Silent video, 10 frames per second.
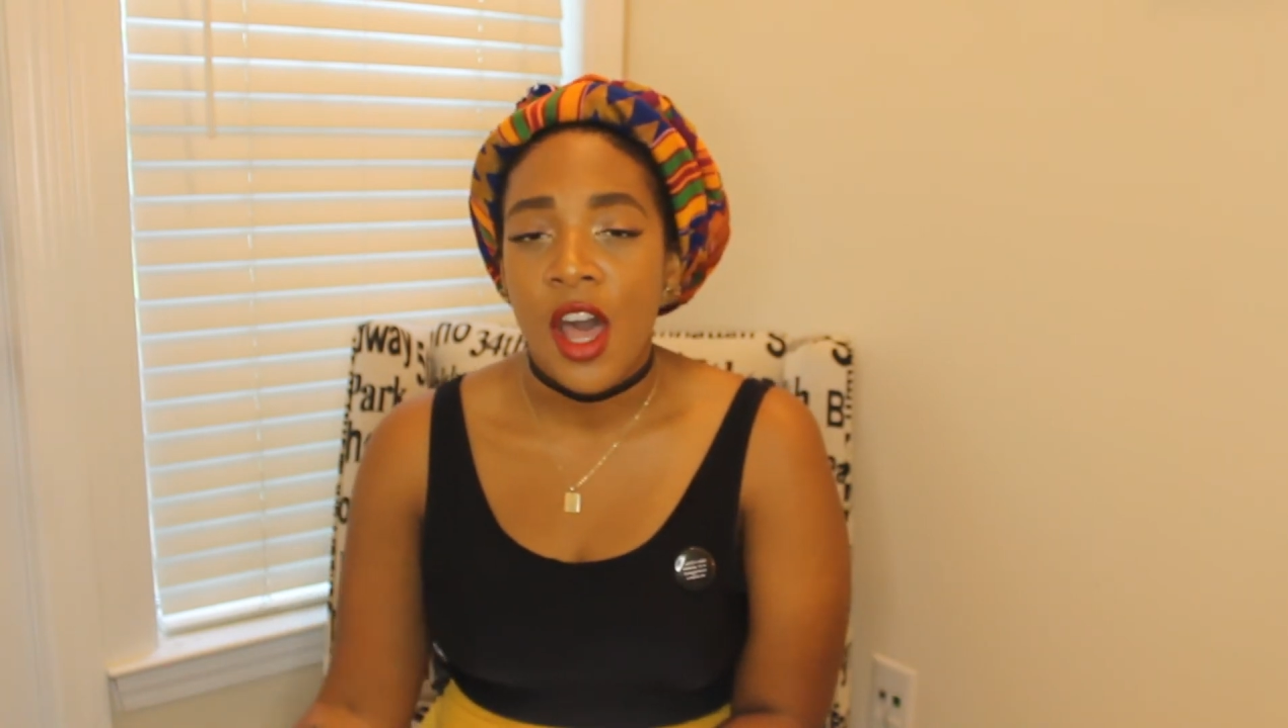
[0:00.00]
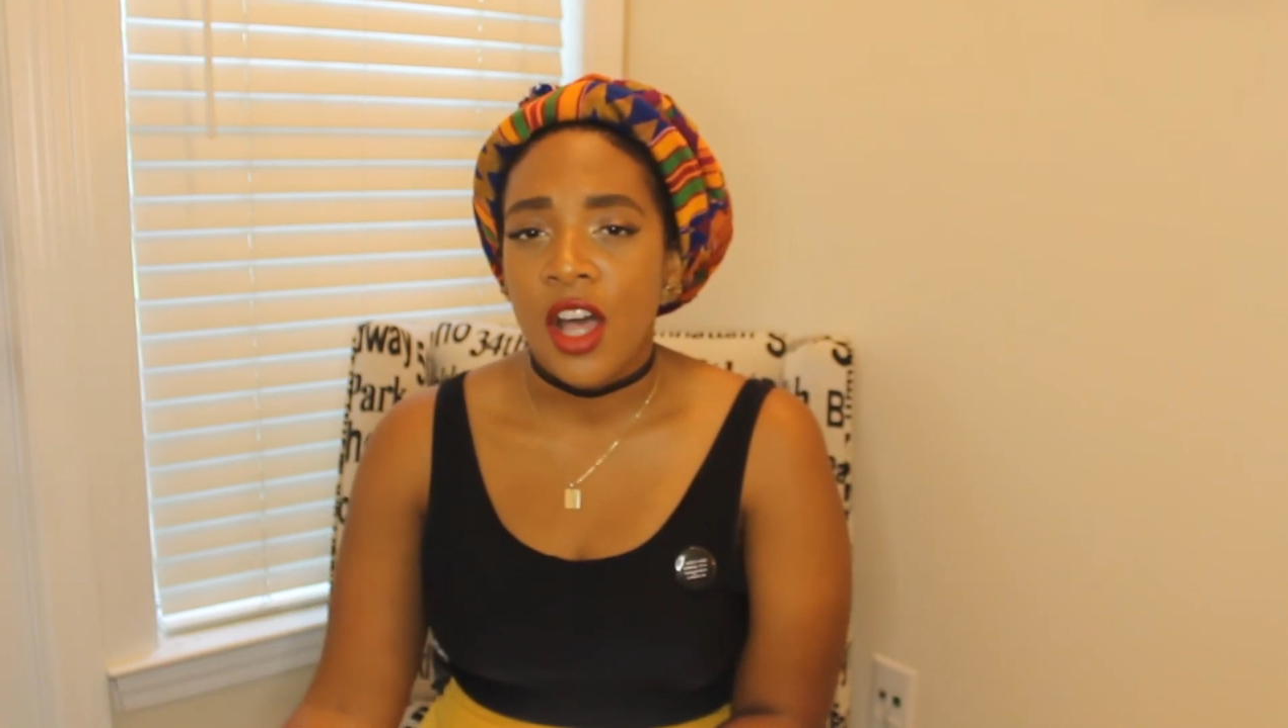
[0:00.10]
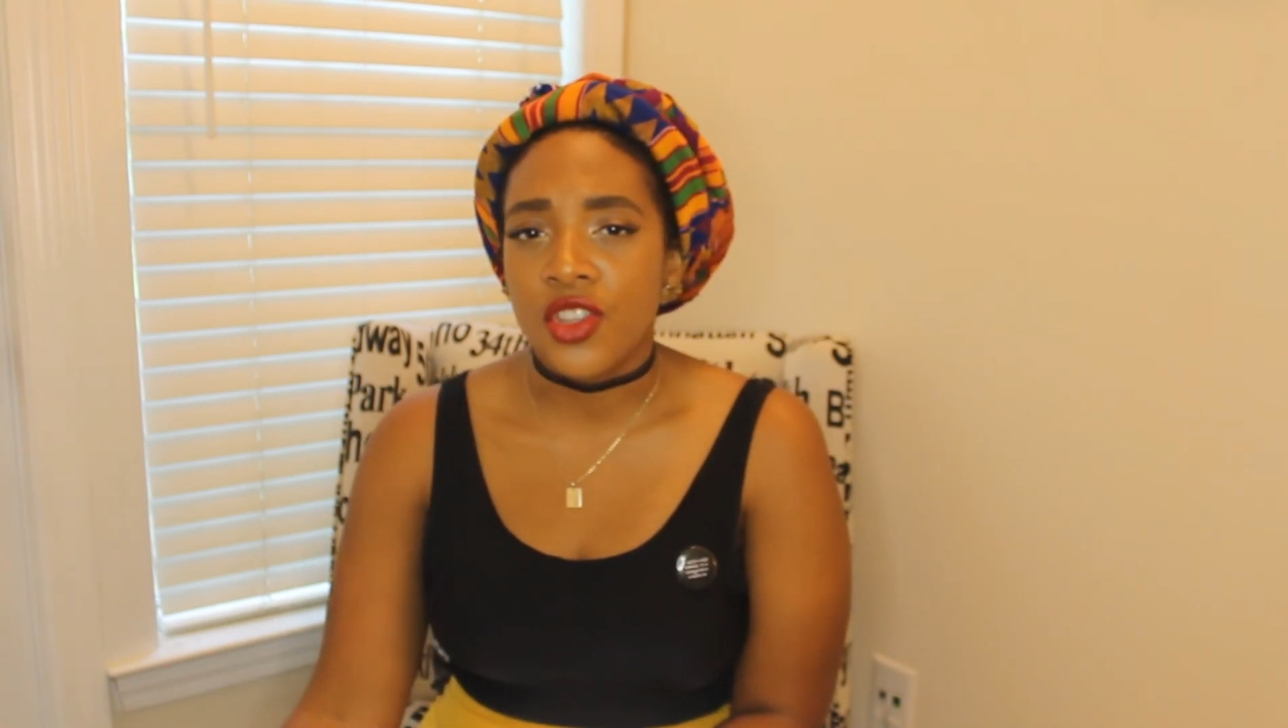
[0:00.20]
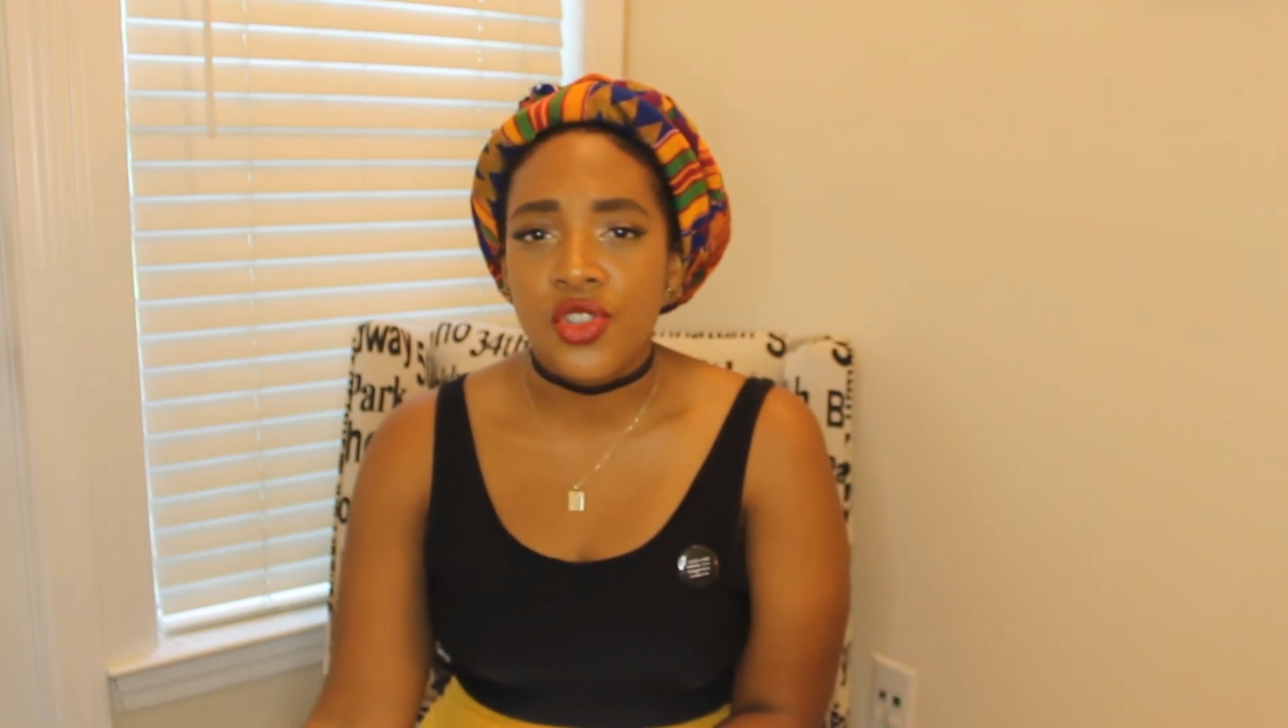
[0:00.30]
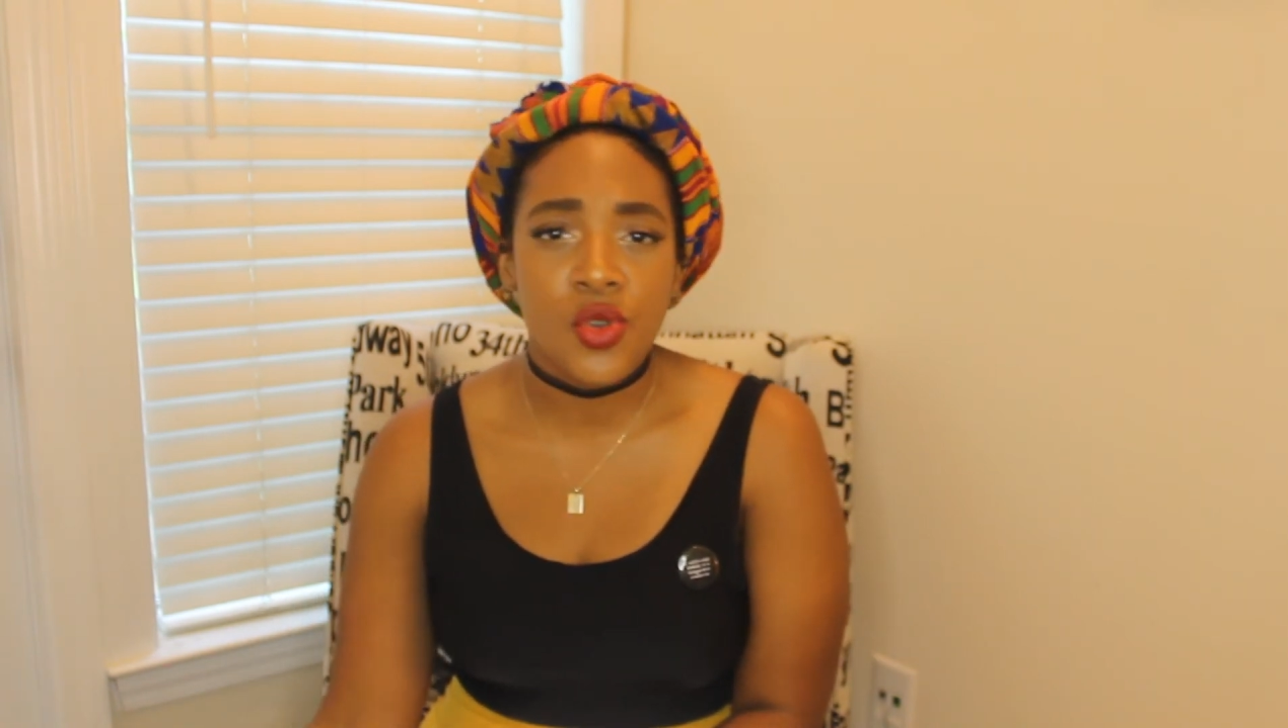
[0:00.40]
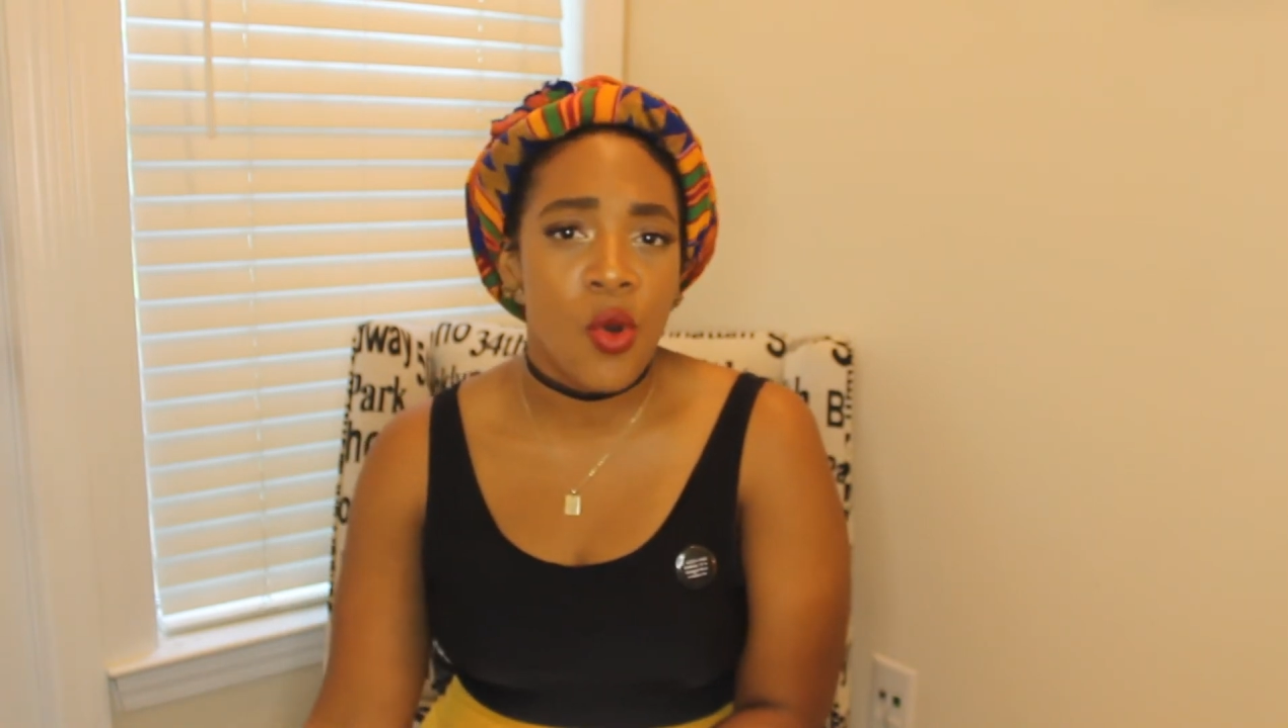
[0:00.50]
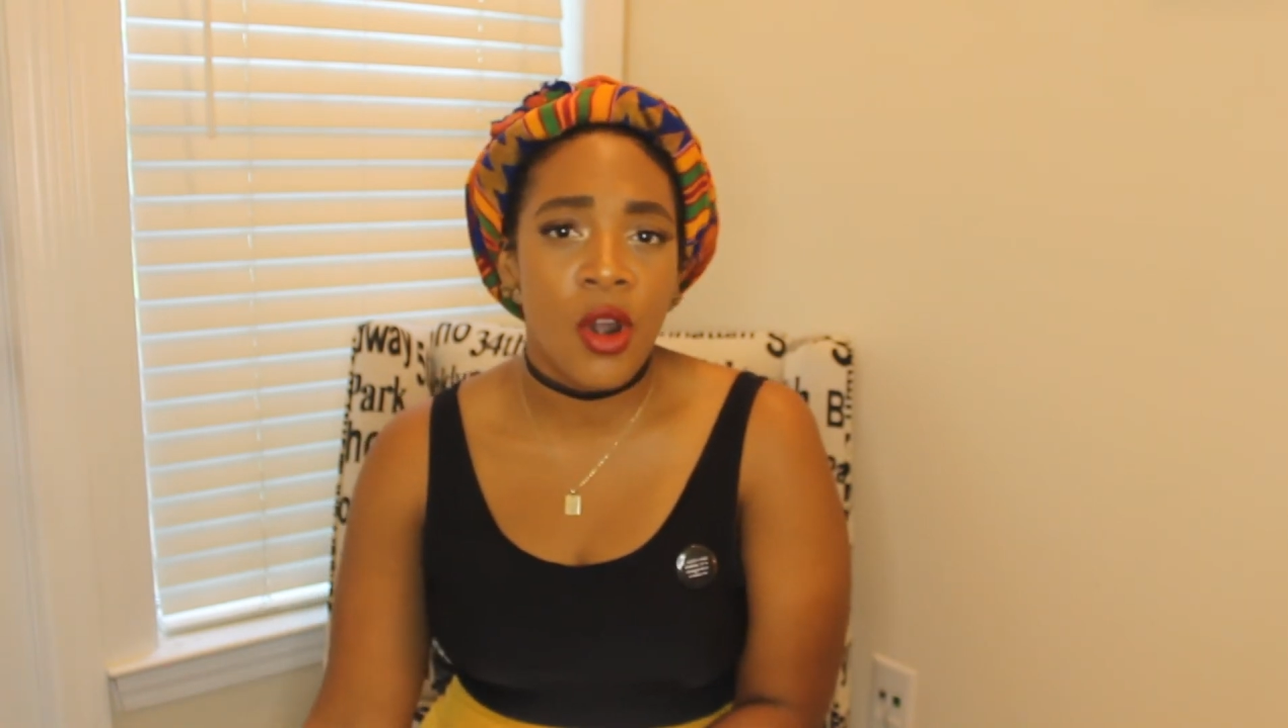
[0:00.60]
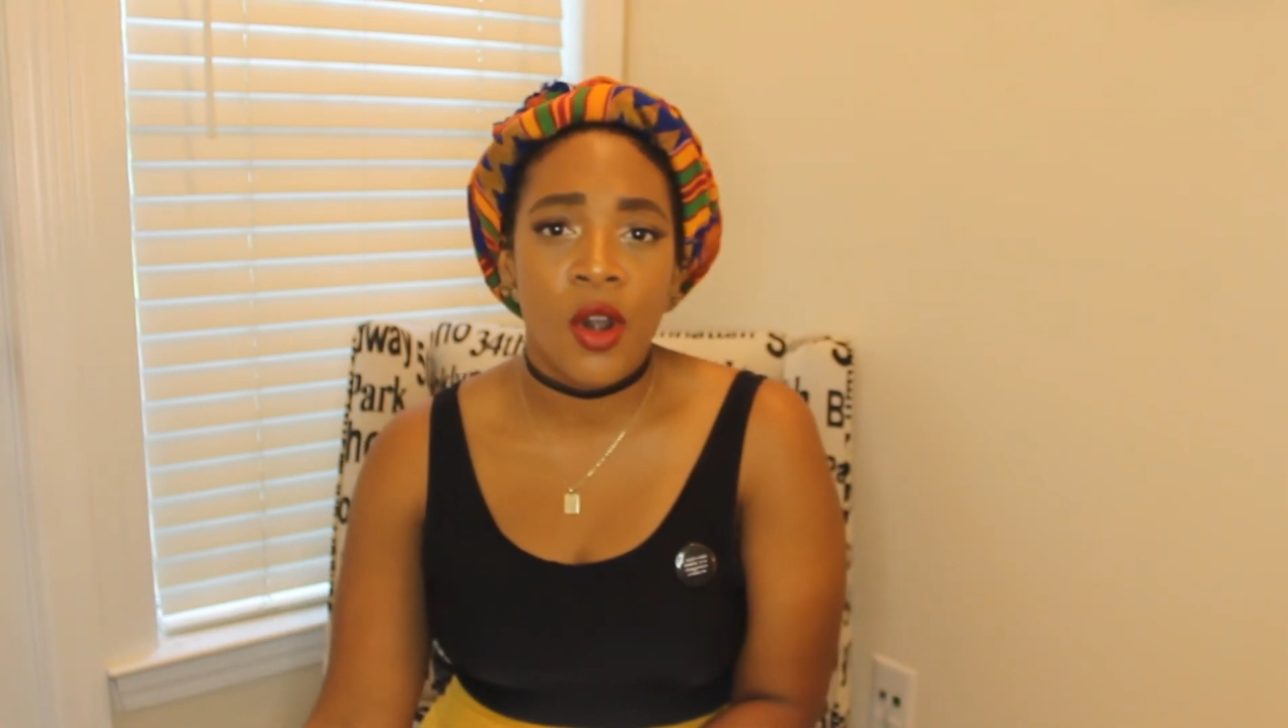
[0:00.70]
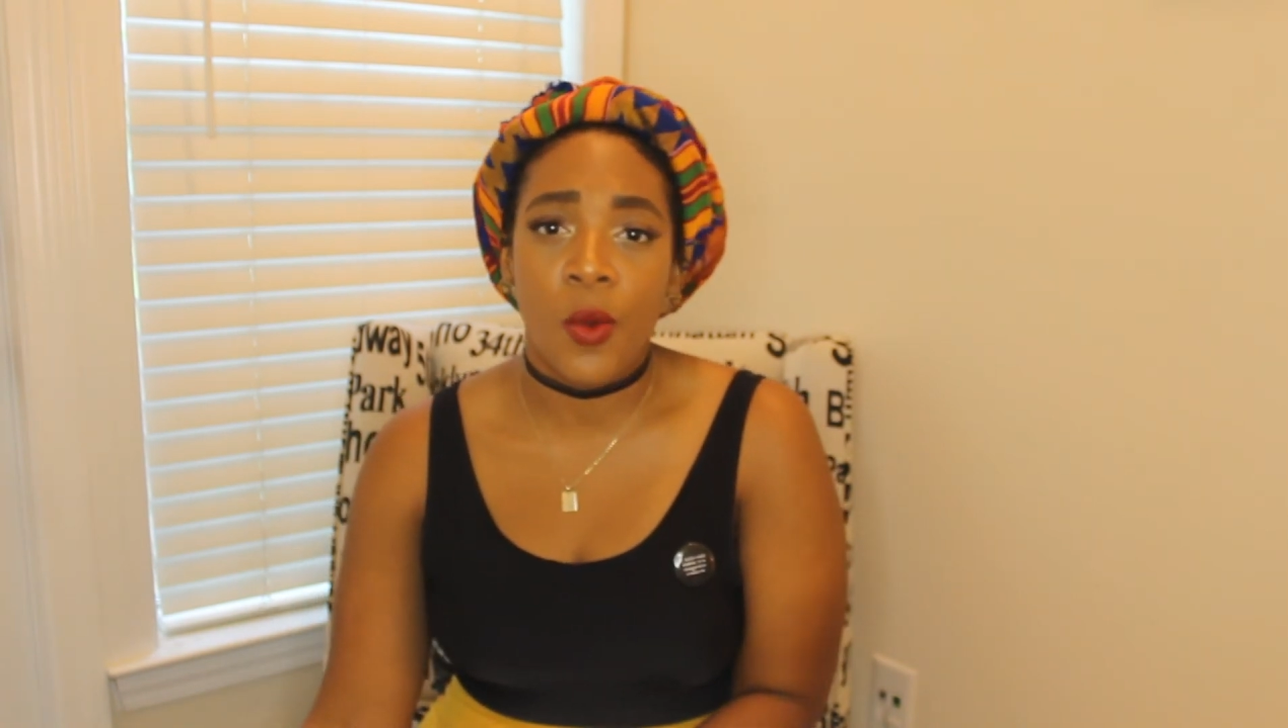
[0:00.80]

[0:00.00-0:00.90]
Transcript: a store,